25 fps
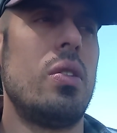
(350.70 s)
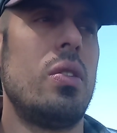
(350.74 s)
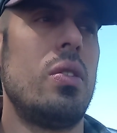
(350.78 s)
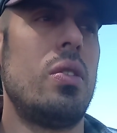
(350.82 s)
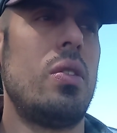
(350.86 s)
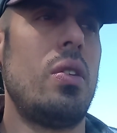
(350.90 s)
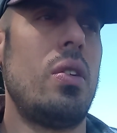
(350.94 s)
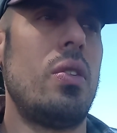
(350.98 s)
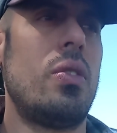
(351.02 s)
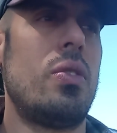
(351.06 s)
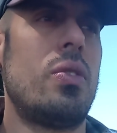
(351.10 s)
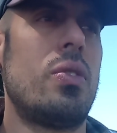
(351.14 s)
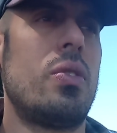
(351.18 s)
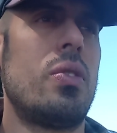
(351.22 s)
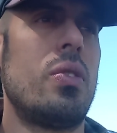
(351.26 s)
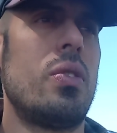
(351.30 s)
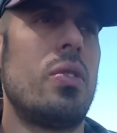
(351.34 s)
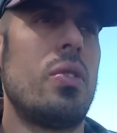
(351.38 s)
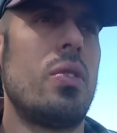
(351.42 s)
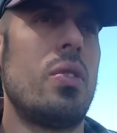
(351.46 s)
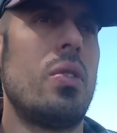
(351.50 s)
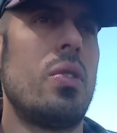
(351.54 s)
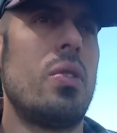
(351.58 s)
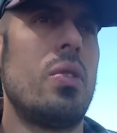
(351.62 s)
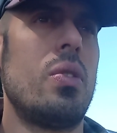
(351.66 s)
this
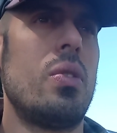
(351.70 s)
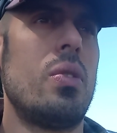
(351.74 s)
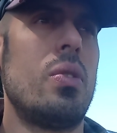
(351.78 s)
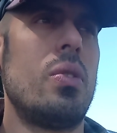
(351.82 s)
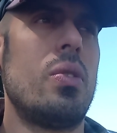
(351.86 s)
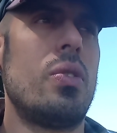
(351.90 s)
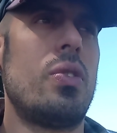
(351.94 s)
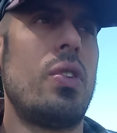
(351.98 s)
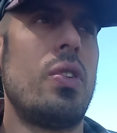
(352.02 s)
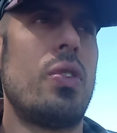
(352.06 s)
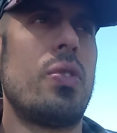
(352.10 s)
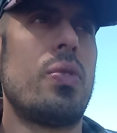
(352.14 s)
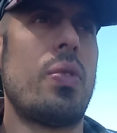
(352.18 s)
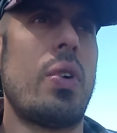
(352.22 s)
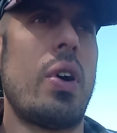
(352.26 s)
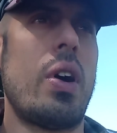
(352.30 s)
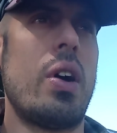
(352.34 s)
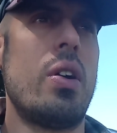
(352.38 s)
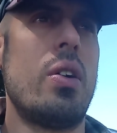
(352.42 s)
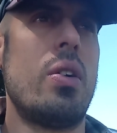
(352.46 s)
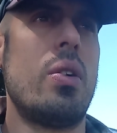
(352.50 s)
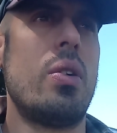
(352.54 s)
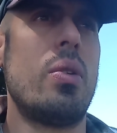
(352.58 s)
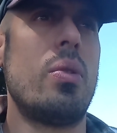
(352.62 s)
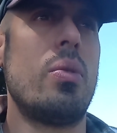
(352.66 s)

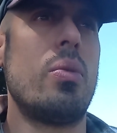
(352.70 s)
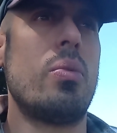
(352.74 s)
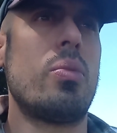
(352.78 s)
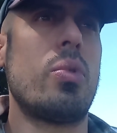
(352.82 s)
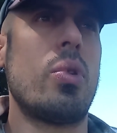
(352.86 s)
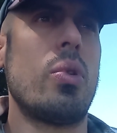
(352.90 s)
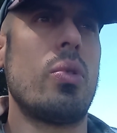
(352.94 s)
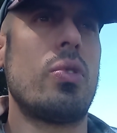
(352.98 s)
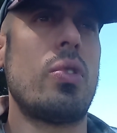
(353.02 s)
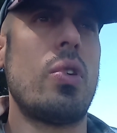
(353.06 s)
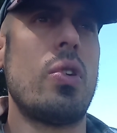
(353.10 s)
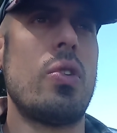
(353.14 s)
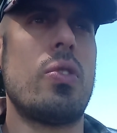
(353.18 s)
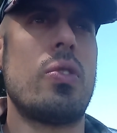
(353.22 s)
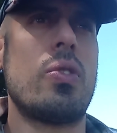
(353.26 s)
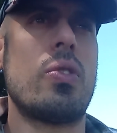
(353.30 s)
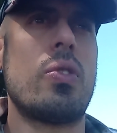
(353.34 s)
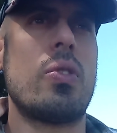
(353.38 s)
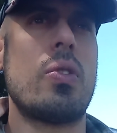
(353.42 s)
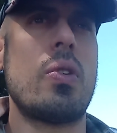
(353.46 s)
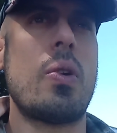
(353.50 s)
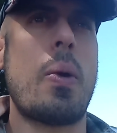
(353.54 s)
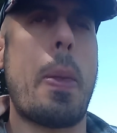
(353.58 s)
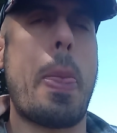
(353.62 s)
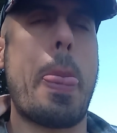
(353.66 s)
ceasefire process,
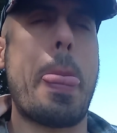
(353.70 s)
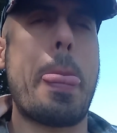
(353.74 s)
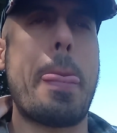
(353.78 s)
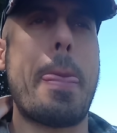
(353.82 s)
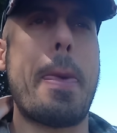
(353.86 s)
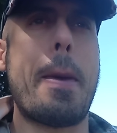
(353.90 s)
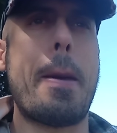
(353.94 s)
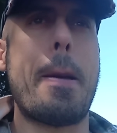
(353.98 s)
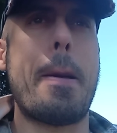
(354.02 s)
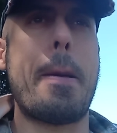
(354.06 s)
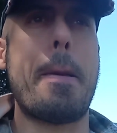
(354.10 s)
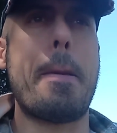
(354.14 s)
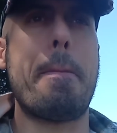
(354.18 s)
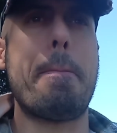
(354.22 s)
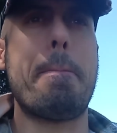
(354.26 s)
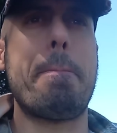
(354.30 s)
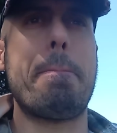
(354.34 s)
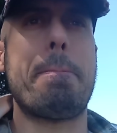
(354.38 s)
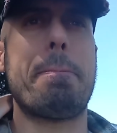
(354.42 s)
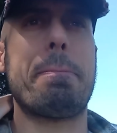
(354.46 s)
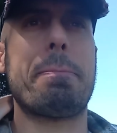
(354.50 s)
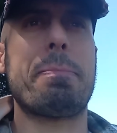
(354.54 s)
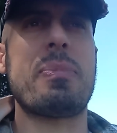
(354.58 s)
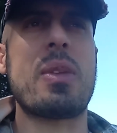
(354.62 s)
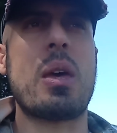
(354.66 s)
um,
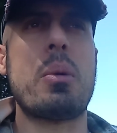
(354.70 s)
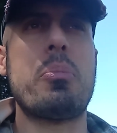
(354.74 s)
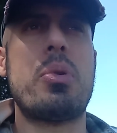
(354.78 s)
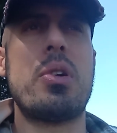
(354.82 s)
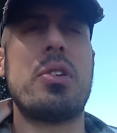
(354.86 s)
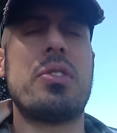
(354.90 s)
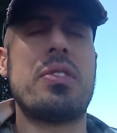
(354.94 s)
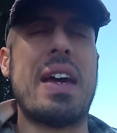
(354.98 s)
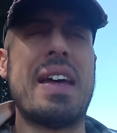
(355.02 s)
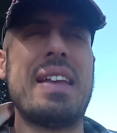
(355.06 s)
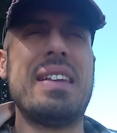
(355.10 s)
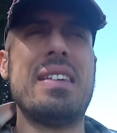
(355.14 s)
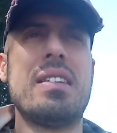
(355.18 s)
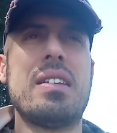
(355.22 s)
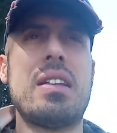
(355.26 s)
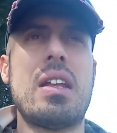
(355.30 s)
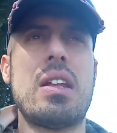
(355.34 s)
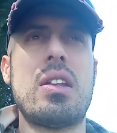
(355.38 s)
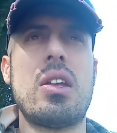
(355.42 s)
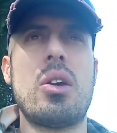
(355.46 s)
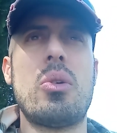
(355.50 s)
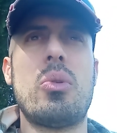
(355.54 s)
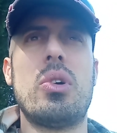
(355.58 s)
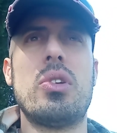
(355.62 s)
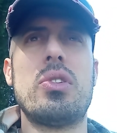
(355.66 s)
pretend that
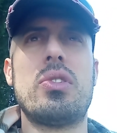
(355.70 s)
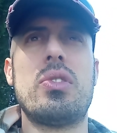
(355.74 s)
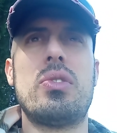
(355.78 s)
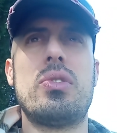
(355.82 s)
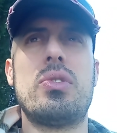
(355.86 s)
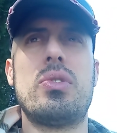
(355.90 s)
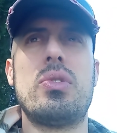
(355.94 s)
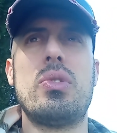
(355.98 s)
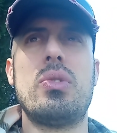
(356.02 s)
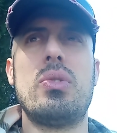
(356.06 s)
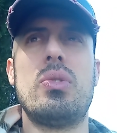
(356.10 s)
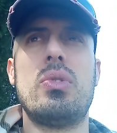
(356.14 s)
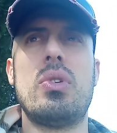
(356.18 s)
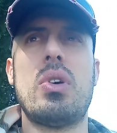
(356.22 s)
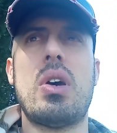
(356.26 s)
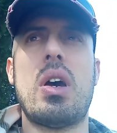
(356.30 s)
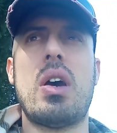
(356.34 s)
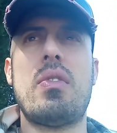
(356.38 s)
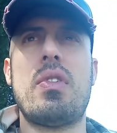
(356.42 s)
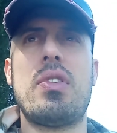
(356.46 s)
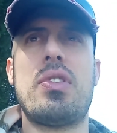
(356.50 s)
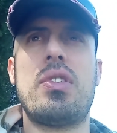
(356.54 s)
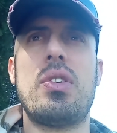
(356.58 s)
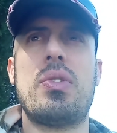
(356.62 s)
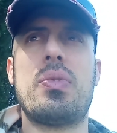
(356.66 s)
they wanted to have a
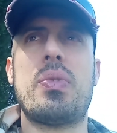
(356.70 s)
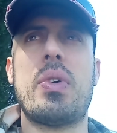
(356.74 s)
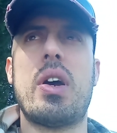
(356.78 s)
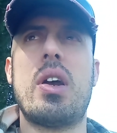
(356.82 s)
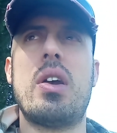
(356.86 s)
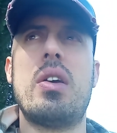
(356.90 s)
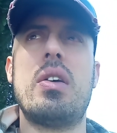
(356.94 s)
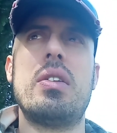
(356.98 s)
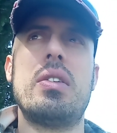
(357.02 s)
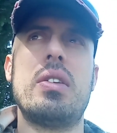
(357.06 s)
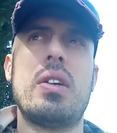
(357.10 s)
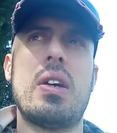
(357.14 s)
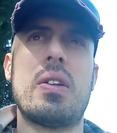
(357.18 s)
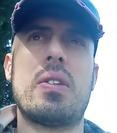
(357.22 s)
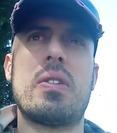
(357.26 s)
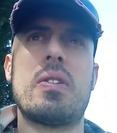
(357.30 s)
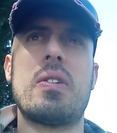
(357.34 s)
ceasefire and yet